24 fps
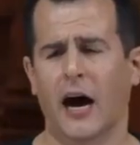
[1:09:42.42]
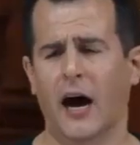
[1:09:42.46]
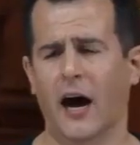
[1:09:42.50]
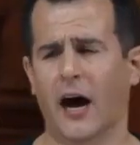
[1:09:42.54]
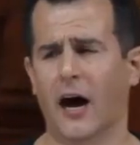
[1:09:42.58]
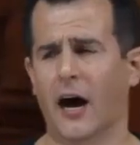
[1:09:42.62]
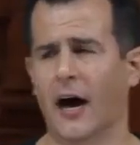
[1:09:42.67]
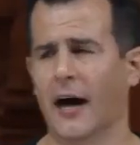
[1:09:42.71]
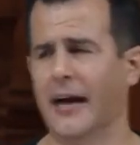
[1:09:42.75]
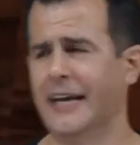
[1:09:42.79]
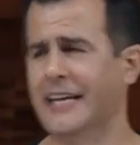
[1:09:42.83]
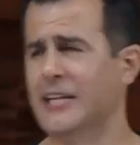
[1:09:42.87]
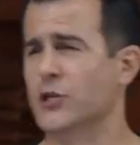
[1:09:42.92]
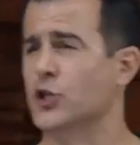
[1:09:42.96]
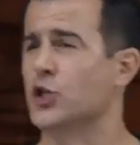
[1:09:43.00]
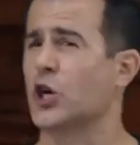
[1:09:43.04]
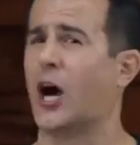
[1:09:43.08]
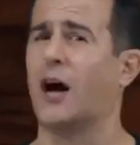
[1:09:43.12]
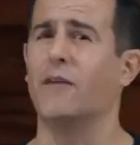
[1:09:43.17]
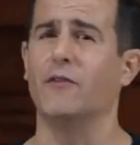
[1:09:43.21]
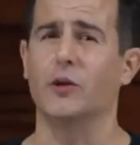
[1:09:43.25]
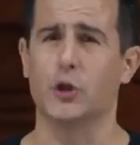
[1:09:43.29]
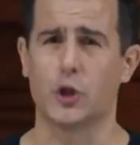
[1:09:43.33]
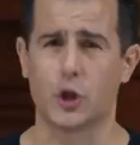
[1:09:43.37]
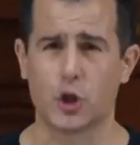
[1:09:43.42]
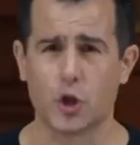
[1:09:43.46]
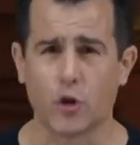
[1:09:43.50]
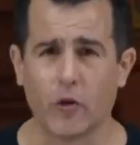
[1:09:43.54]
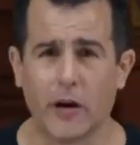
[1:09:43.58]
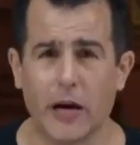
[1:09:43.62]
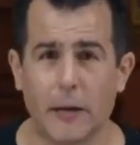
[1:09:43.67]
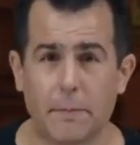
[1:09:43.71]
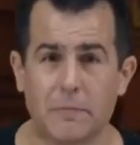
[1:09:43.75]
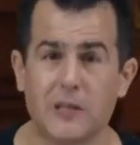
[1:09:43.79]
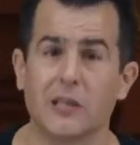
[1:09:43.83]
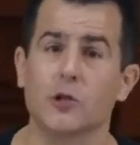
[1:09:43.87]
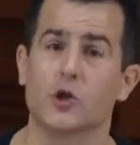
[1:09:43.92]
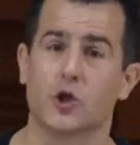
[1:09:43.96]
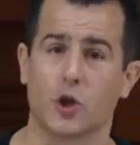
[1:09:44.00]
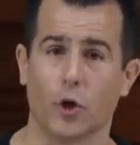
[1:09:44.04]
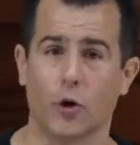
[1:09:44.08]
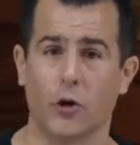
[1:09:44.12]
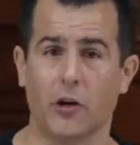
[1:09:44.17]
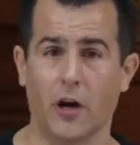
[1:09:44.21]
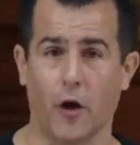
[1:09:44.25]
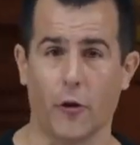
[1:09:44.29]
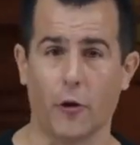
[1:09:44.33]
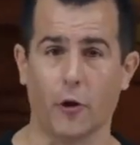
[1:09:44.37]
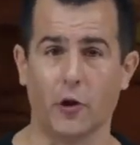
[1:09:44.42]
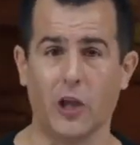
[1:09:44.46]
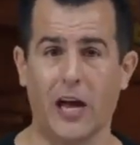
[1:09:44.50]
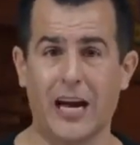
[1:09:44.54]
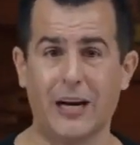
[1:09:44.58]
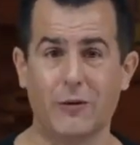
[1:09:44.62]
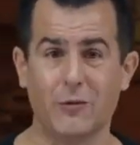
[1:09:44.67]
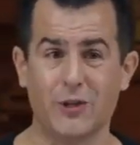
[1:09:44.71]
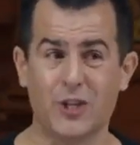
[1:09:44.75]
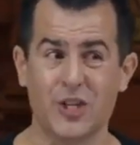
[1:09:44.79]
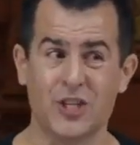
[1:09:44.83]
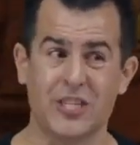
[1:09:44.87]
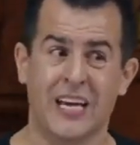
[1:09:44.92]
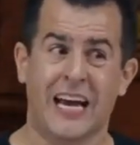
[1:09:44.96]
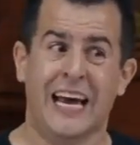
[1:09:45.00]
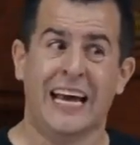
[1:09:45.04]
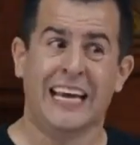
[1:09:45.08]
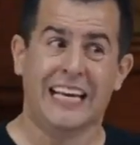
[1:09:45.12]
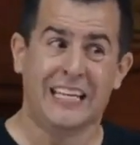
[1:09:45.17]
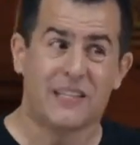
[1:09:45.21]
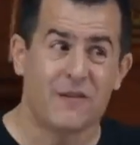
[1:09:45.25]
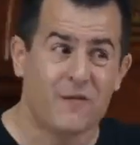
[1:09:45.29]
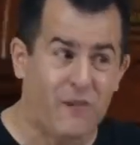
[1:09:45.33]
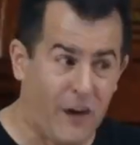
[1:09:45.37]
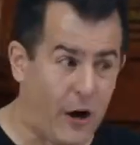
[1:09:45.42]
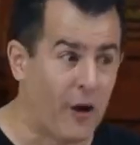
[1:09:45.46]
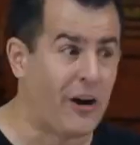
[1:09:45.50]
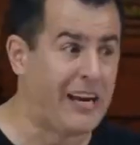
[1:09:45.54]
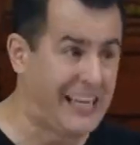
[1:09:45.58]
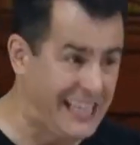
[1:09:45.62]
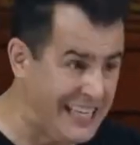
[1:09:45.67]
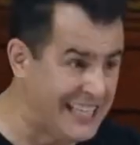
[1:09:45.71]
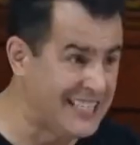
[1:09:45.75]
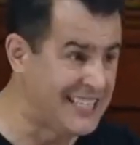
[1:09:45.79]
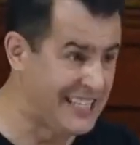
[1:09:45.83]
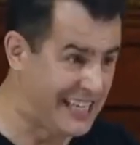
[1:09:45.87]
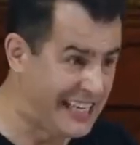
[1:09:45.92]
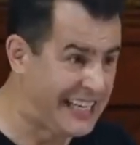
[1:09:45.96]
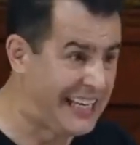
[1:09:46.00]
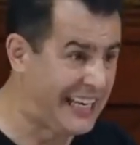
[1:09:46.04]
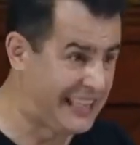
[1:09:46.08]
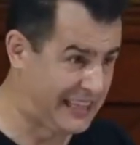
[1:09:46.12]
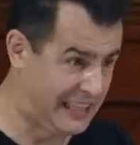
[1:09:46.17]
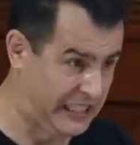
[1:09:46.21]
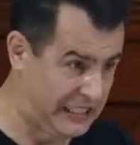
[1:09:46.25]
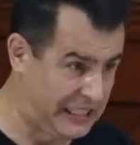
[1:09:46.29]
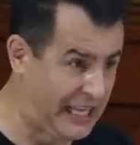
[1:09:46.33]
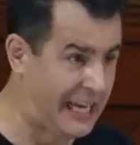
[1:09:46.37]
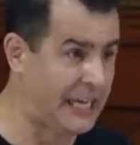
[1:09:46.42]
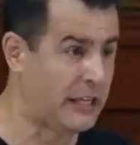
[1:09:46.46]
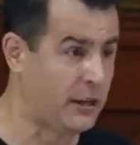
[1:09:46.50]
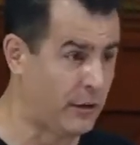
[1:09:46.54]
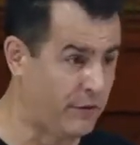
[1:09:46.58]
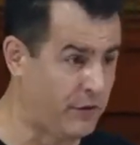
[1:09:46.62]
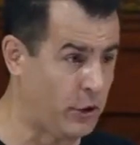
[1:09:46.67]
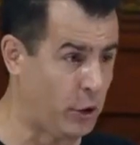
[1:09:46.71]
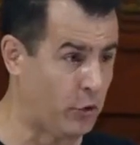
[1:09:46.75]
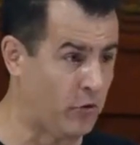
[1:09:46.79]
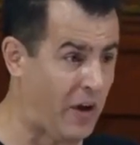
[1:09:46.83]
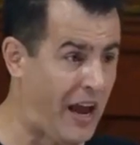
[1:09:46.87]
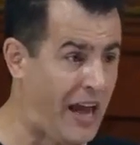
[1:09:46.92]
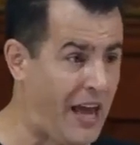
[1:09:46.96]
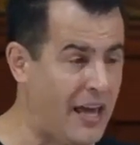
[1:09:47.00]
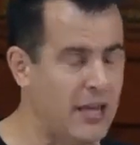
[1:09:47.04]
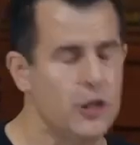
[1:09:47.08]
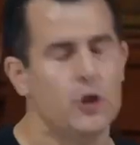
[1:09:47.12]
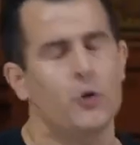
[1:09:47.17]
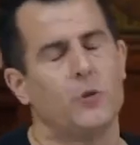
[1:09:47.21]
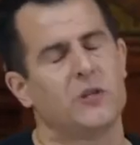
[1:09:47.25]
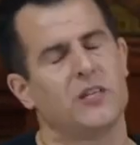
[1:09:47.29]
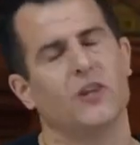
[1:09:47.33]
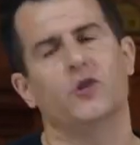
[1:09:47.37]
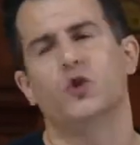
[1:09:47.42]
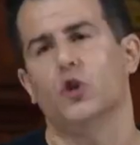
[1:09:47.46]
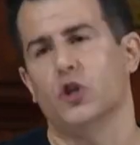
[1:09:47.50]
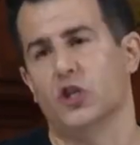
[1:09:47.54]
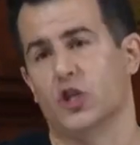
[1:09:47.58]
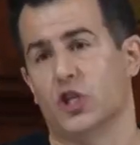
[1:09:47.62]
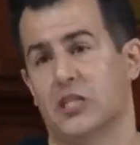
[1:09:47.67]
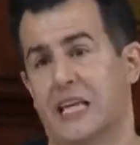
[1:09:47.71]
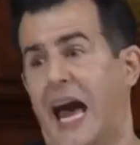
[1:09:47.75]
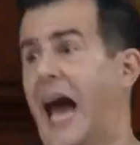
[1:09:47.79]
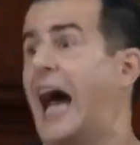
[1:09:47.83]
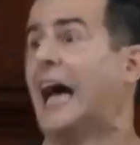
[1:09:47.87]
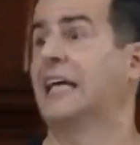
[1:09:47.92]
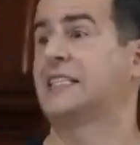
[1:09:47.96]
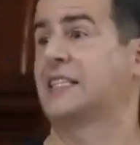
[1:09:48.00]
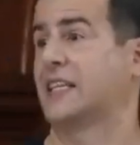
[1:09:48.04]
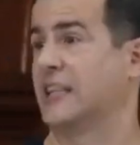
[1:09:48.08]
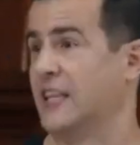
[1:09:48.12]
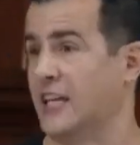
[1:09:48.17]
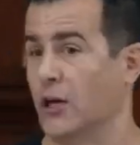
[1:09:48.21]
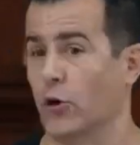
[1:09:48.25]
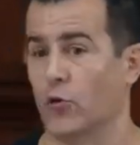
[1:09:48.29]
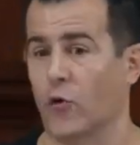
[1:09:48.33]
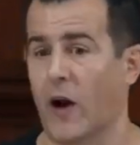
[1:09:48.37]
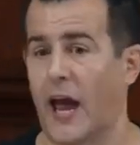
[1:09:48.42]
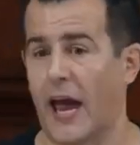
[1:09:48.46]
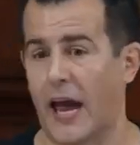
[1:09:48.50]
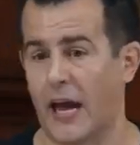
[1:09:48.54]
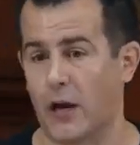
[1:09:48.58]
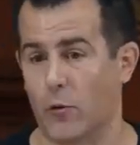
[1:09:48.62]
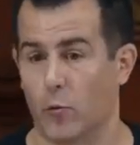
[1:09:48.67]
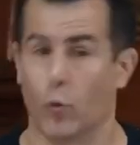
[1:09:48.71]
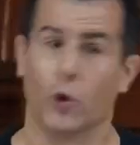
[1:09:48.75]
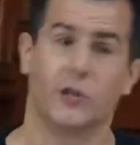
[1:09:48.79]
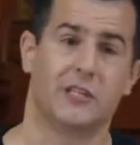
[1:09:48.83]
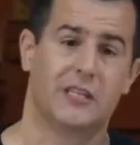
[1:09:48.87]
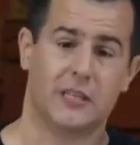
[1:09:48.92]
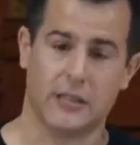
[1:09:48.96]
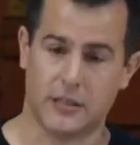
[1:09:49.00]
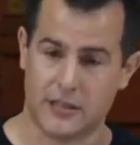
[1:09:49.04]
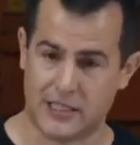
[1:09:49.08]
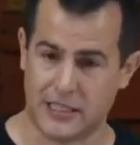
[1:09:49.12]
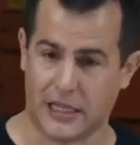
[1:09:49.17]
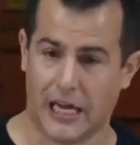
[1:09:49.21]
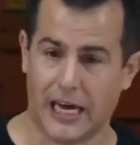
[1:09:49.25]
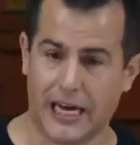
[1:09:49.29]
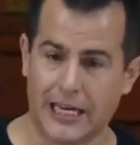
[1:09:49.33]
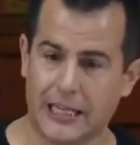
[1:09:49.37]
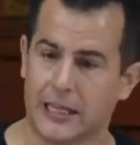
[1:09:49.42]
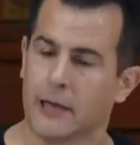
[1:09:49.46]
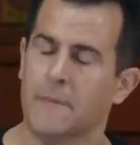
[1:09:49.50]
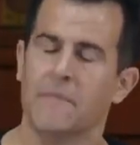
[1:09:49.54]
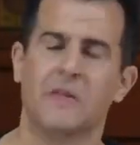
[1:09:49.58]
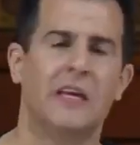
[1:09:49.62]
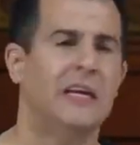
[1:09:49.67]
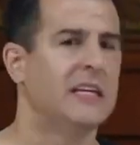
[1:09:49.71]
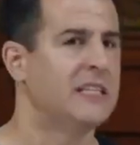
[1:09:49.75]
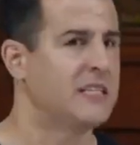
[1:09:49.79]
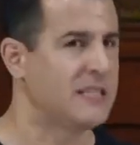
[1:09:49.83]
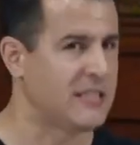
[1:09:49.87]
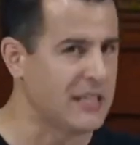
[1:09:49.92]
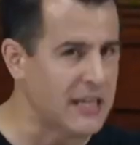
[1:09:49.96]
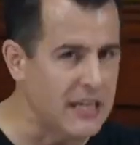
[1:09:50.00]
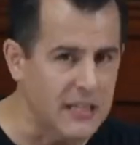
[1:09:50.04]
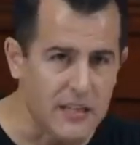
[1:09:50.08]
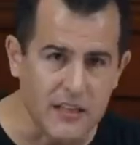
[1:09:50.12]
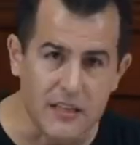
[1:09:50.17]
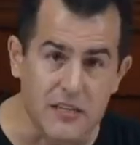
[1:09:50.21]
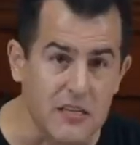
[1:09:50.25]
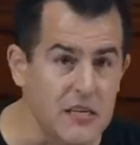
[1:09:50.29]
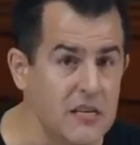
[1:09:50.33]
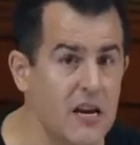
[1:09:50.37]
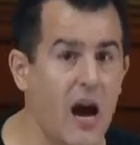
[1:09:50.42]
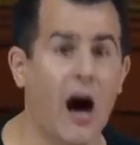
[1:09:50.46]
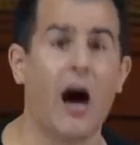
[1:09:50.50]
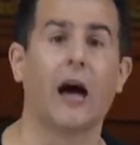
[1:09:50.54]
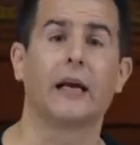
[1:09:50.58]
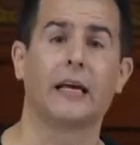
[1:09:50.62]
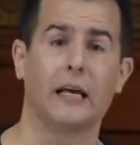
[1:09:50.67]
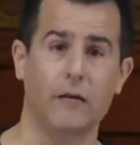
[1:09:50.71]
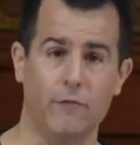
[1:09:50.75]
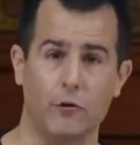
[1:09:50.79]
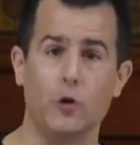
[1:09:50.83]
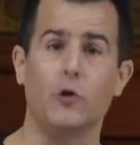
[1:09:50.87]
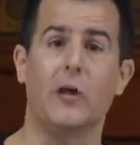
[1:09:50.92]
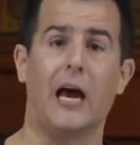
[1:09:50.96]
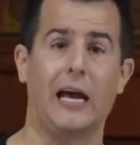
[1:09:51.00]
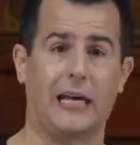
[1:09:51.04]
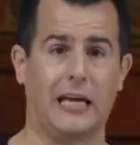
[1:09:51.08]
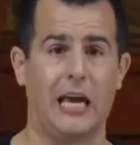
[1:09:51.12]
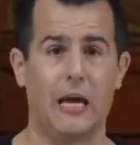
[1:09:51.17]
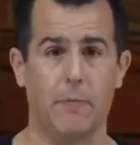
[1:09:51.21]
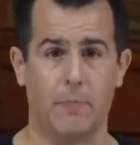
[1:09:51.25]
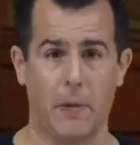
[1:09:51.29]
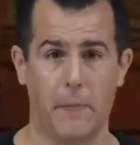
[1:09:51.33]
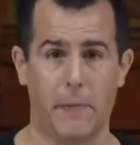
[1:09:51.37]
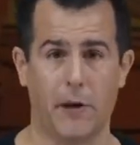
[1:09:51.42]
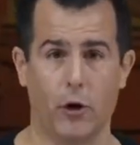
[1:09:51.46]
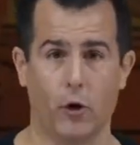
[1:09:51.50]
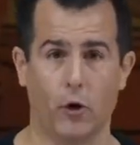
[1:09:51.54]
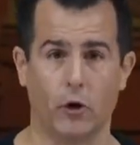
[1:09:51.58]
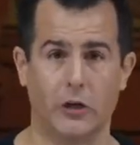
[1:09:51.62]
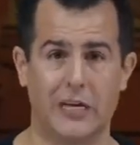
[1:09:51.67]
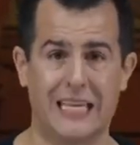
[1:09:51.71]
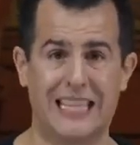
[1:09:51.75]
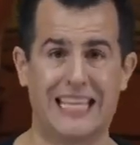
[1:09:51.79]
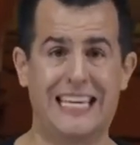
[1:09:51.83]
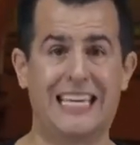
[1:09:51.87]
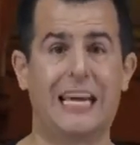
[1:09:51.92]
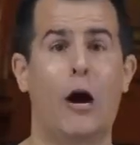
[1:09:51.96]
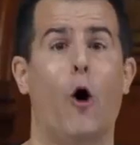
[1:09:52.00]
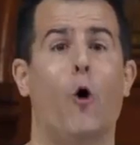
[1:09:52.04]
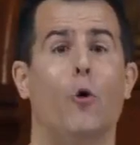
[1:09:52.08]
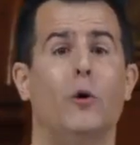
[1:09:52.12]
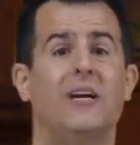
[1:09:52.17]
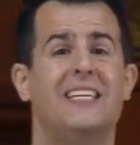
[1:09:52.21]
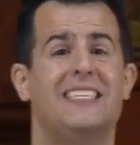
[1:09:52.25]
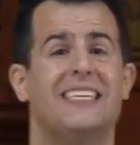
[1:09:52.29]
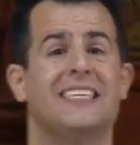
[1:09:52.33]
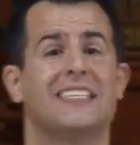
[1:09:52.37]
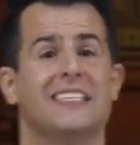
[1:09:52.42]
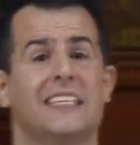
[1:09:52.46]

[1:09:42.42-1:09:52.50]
uh, in JavaScript, and certain other languages, it's very easy to get the length of an array. You essentially just ask the array, what's its length? C does not give you that capability. The onus